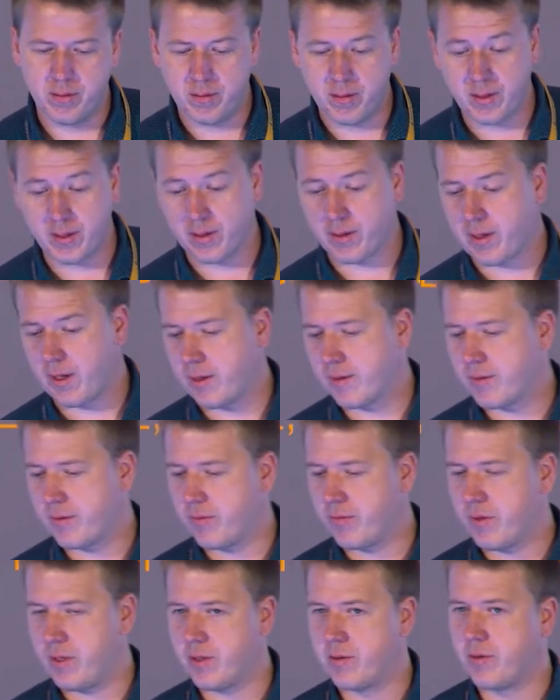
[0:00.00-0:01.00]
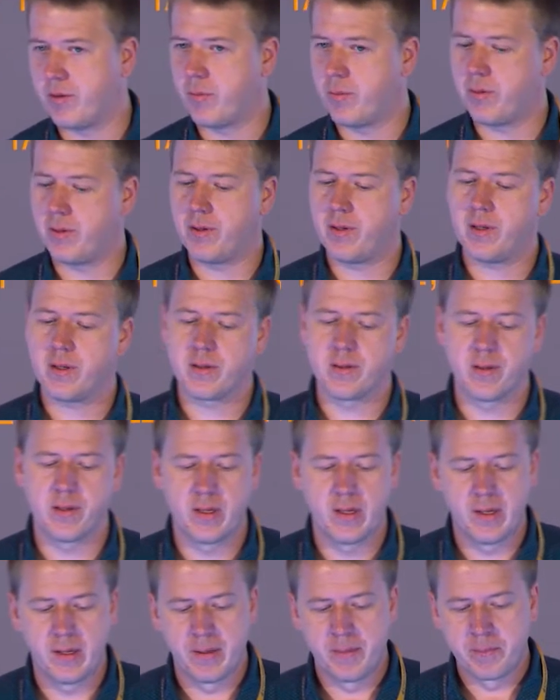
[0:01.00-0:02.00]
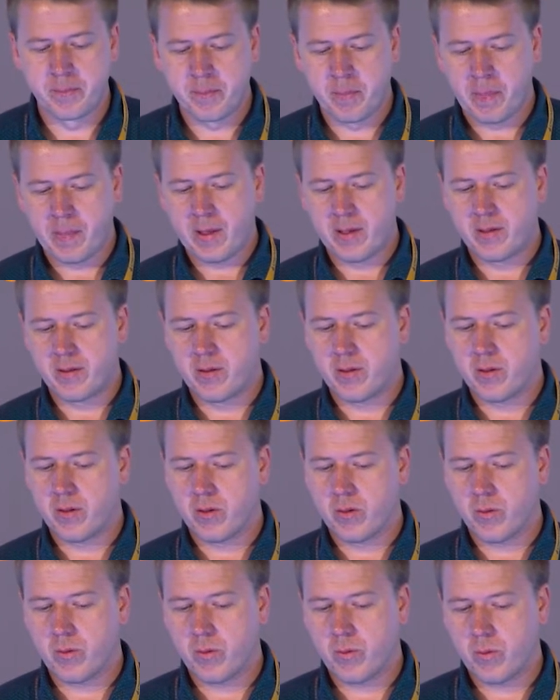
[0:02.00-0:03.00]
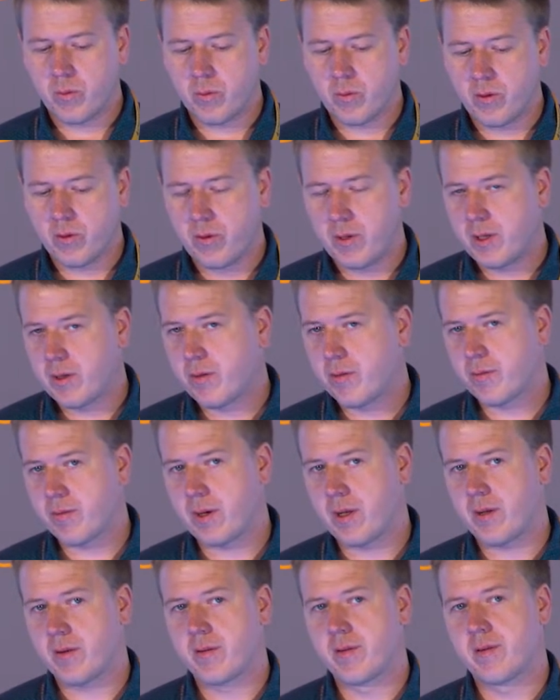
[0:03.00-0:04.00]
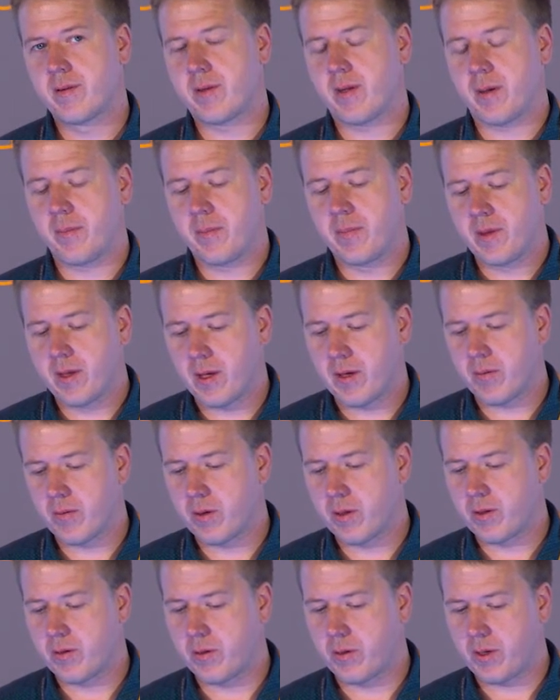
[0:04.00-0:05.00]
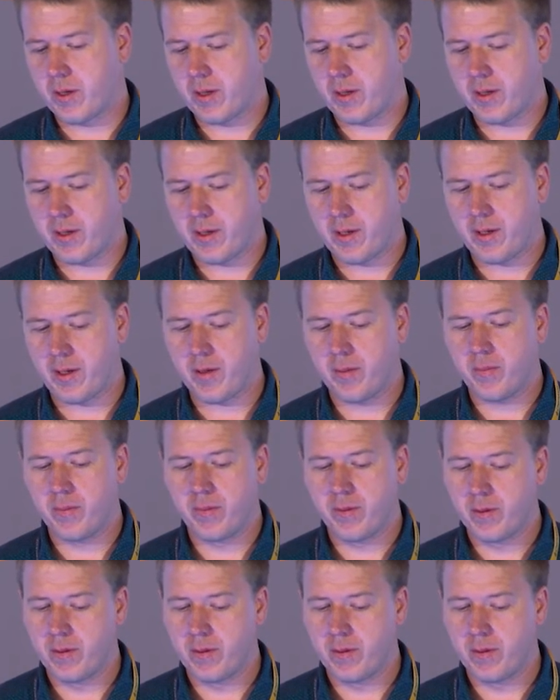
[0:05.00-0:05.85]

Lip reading: in the case of natural products. So you need to find out something what you can help,